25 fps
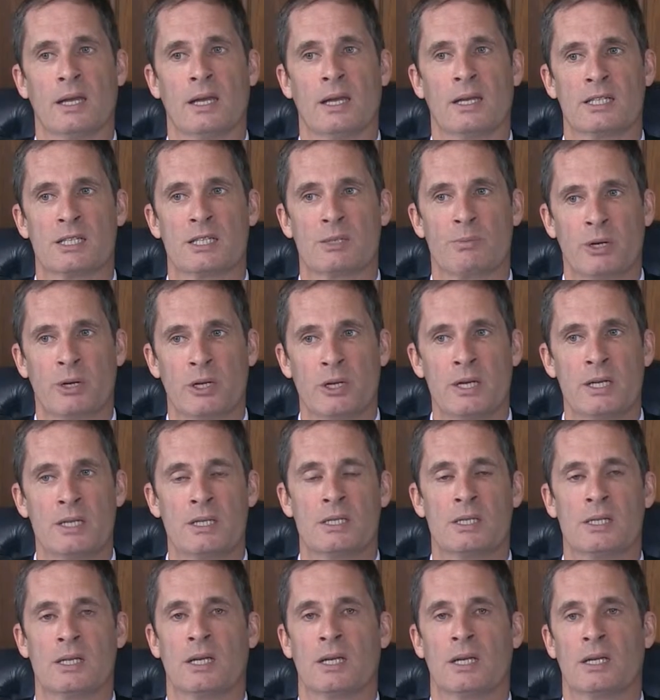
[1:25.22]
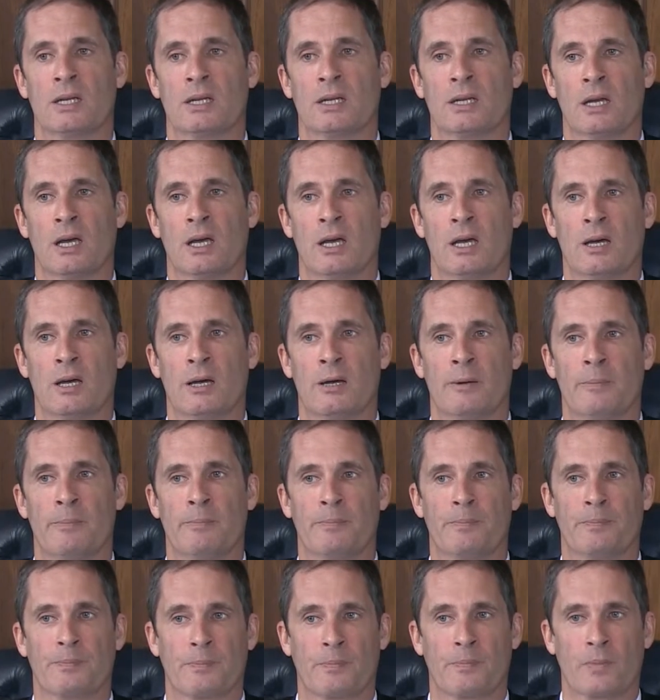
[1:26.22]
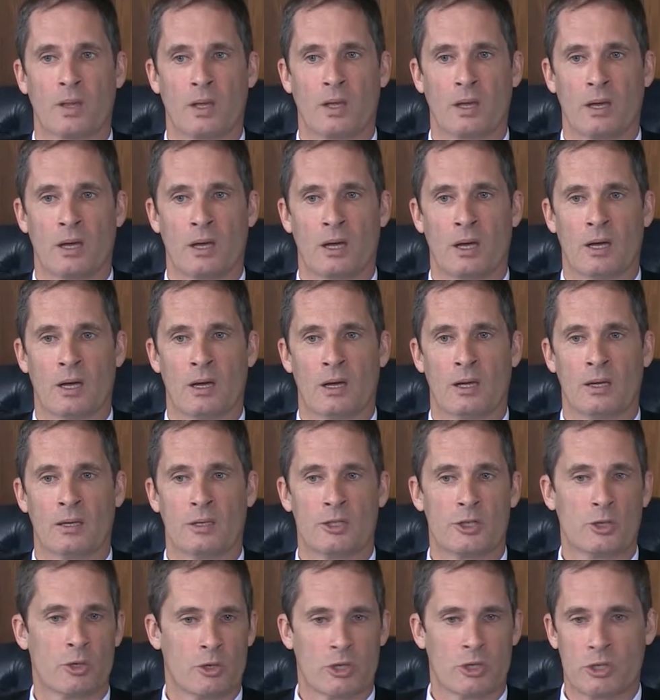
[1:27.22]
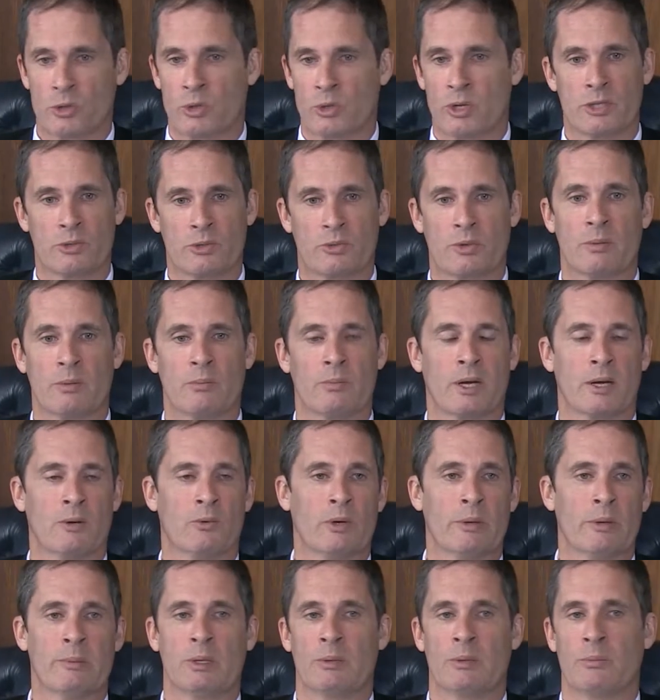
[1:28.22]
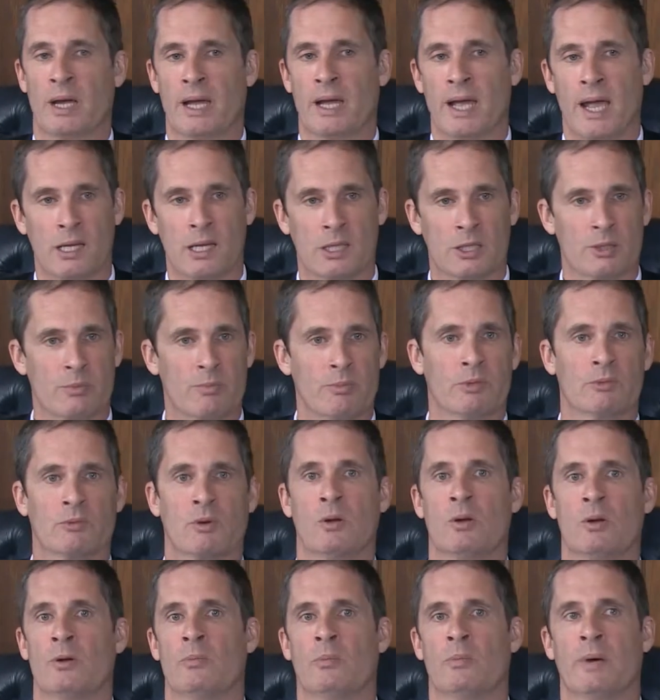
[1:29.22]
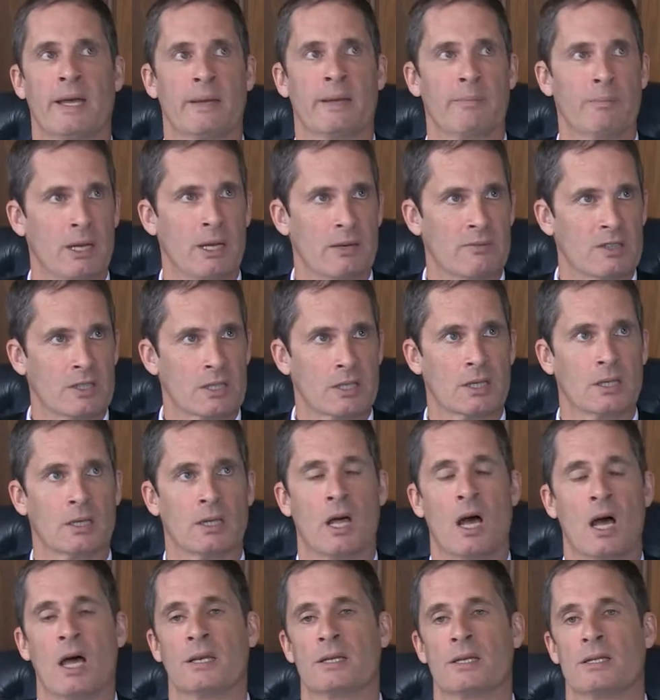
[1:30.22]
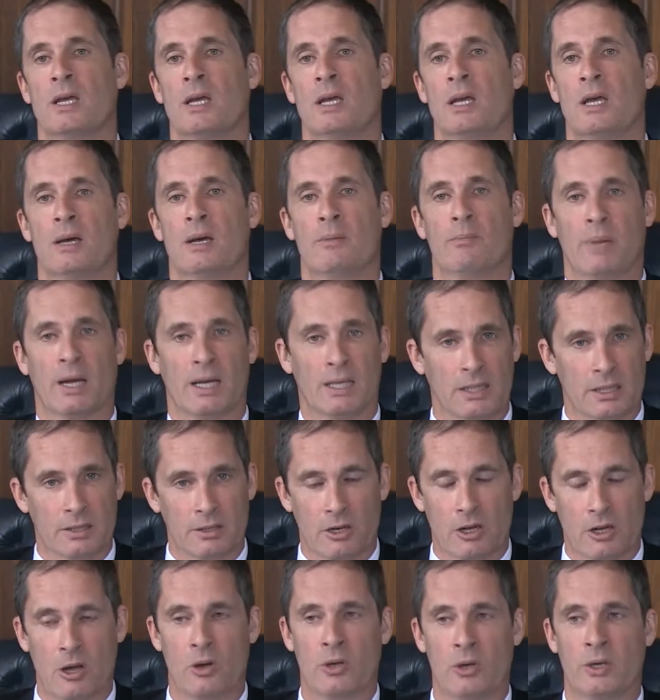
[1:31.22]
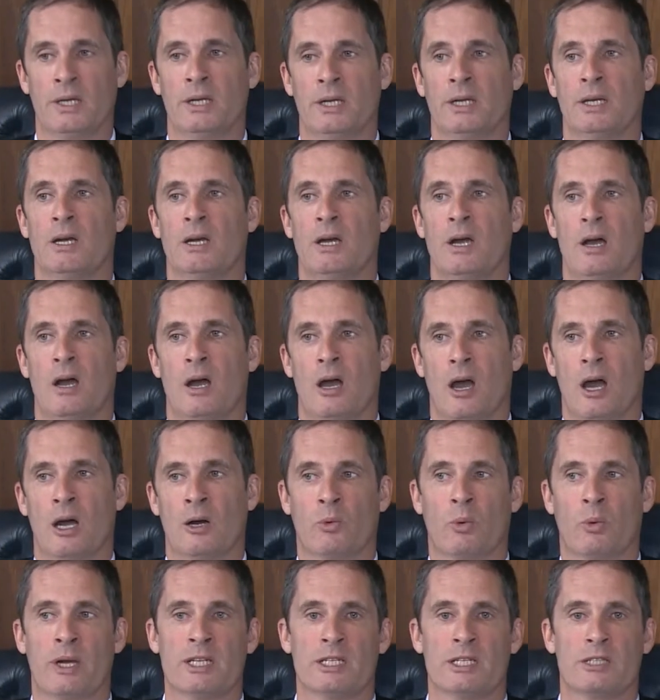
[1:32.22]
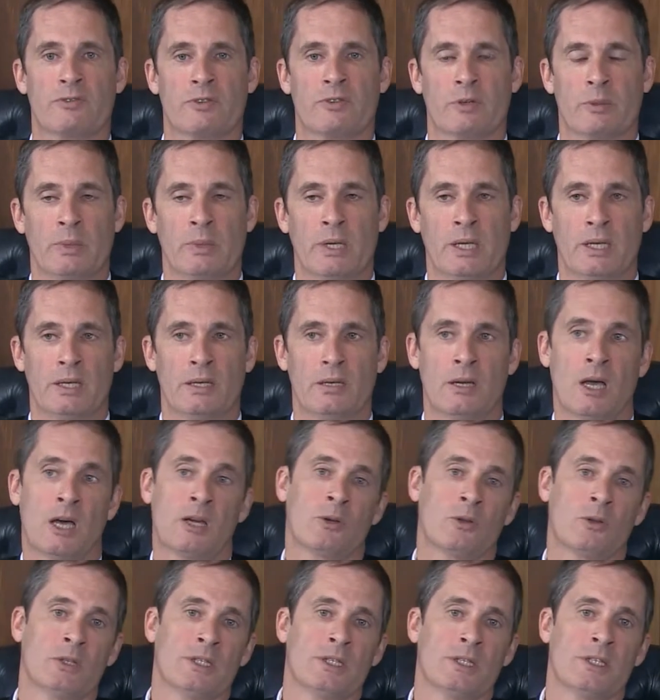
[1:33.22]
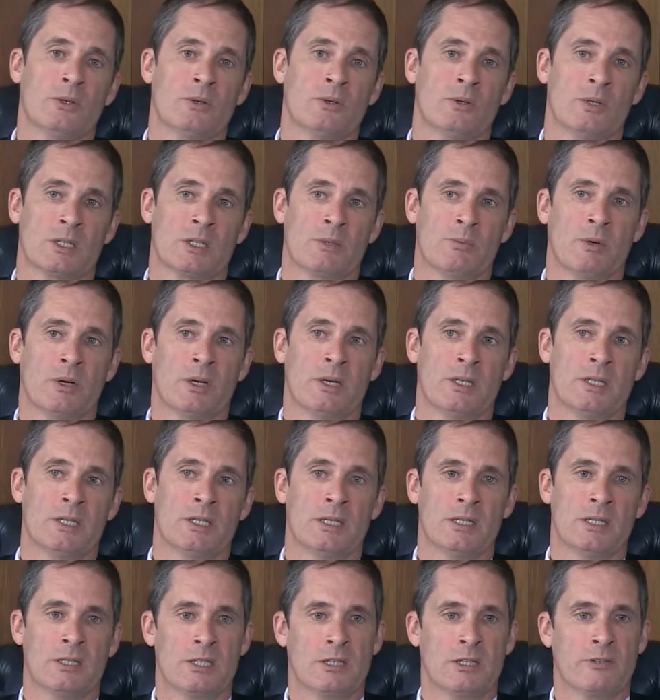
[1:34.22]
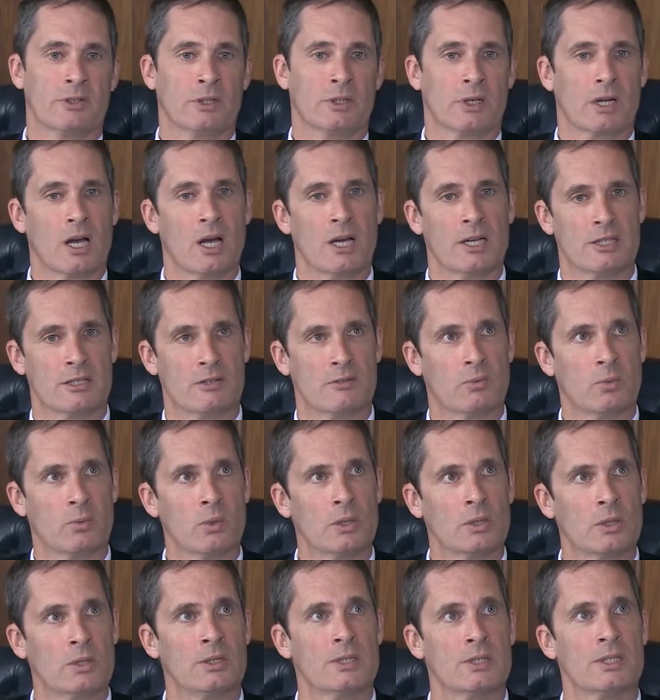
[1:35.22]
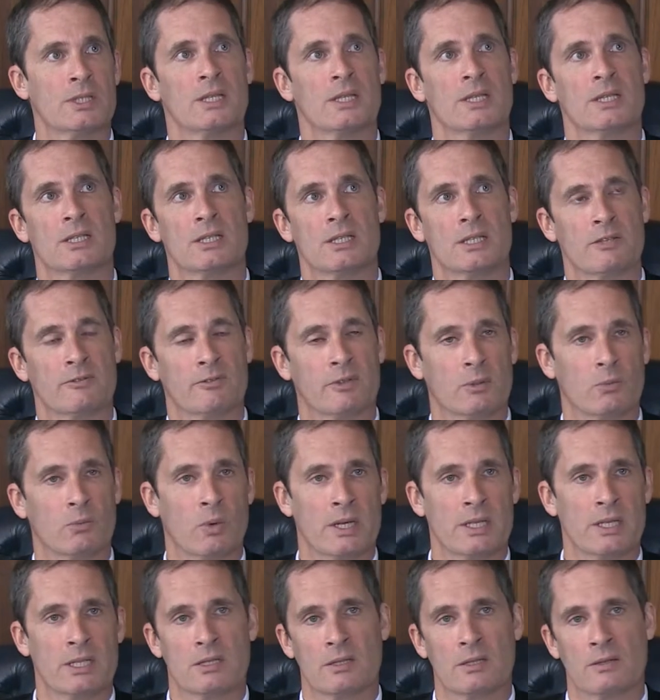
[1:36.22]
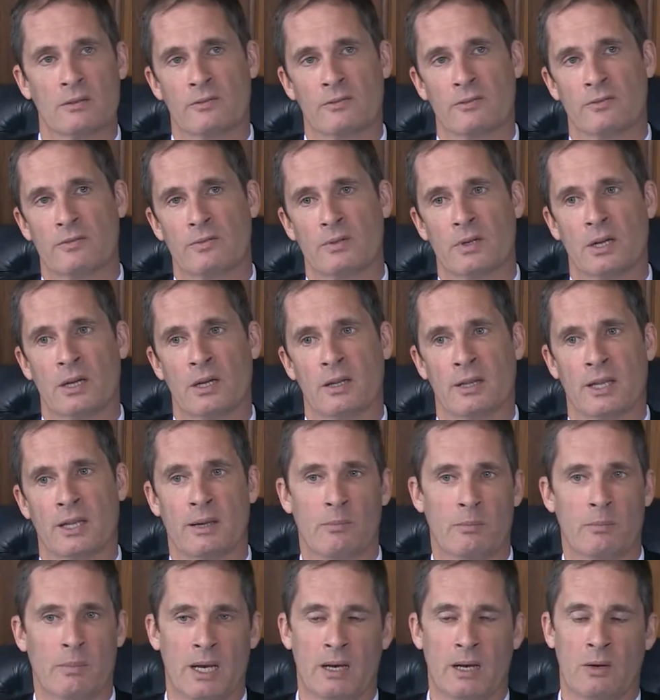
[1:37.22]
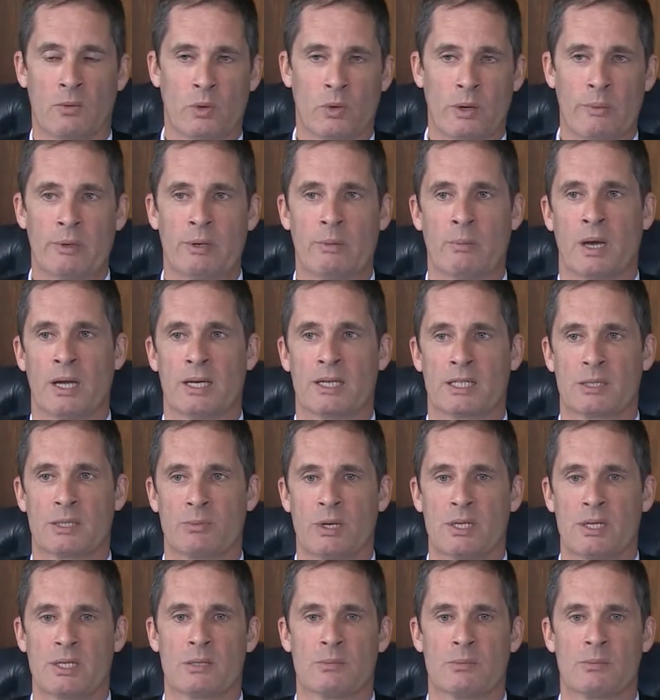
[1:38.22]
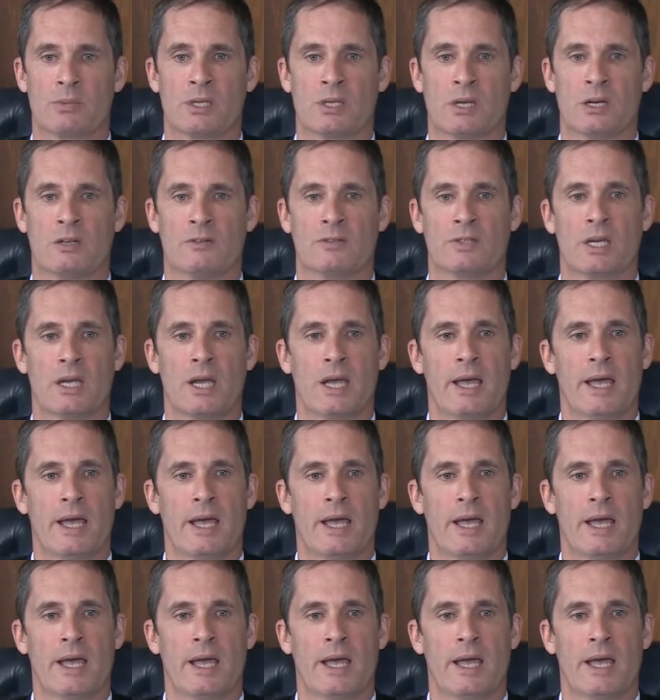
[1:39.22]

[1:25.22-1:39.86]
experiencing short stories written by women, by Alice Munro, by Mavis Gallant, by Lynn Cody, are ways for me not only to experience these different kinds of worlds and these different ways of that men and women might express themselves,